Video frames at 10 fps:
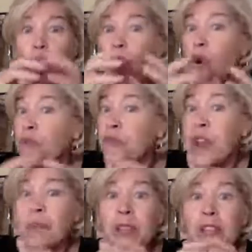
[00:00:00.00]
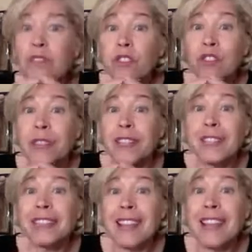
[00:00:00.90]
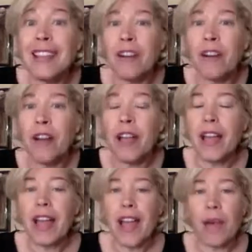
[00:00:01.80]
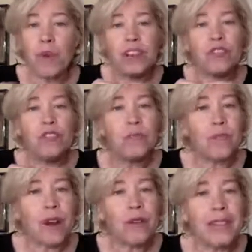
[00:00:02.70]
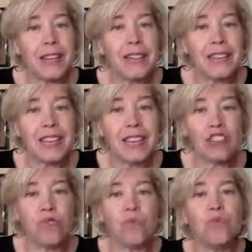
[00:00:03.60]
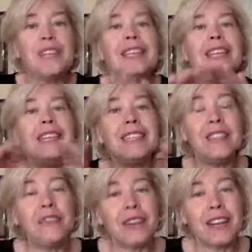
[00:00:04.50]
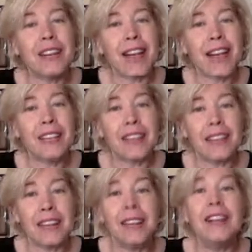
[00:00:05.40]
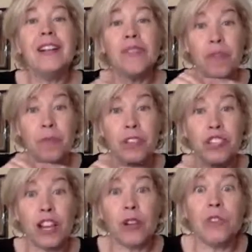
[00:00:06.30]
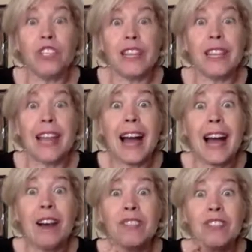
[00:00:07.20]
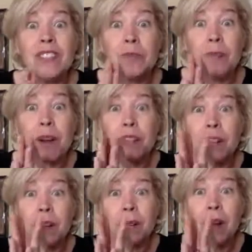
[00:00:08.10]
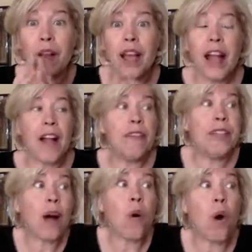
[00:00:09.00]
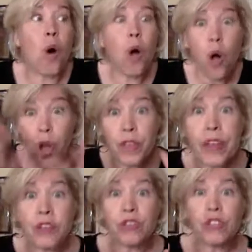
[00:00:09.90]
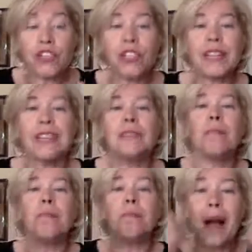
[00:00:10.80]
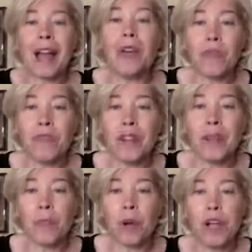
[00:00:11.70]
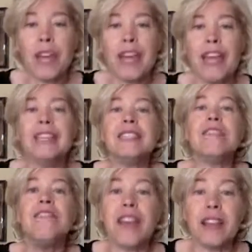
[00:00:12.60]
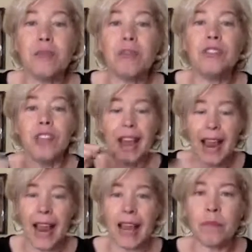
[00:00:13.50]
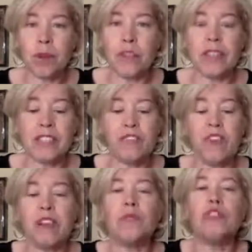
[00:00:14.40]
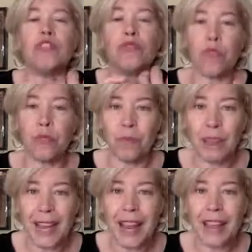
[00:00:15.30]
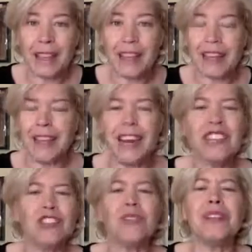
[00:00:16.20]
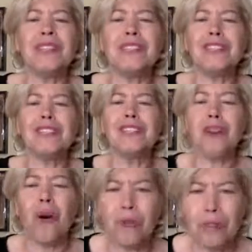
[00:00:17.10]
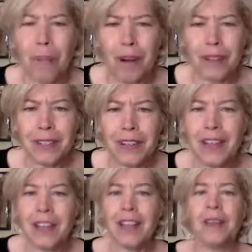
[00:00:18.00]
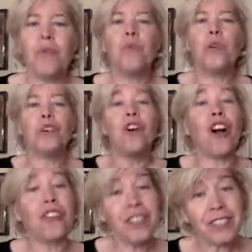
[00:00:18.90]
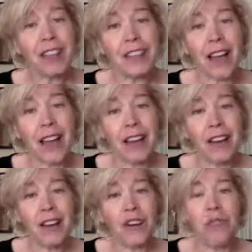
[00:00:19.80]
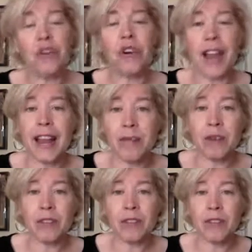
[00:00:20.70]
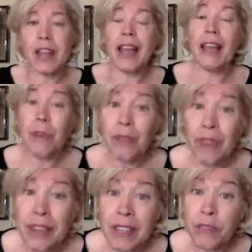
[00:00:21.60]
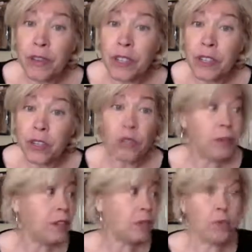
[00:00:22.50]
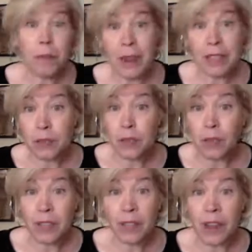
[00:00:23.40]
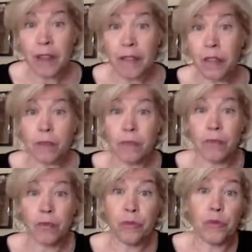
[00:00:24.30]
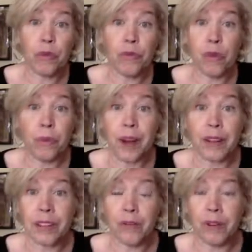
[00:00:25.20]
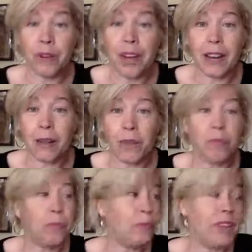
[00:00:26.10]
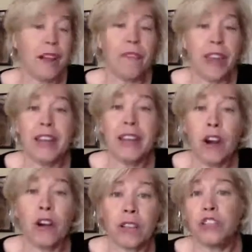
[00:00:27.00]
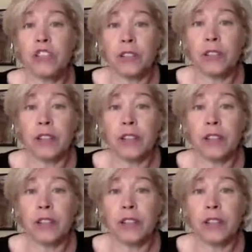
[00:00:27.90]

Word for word: co-family of nutrients is in there. And when you sprout that seed, you release the phytic acid from the shell, which allows the sprout to come out. And now all that nutrition is bioavailable. It is available to the animal. It is available to grow the plant. Nature is so smart. We're harnessing that for our animals and quite frankly for us too because we make smoothies out of the the Flora4 product that we created we we have that in our kitchen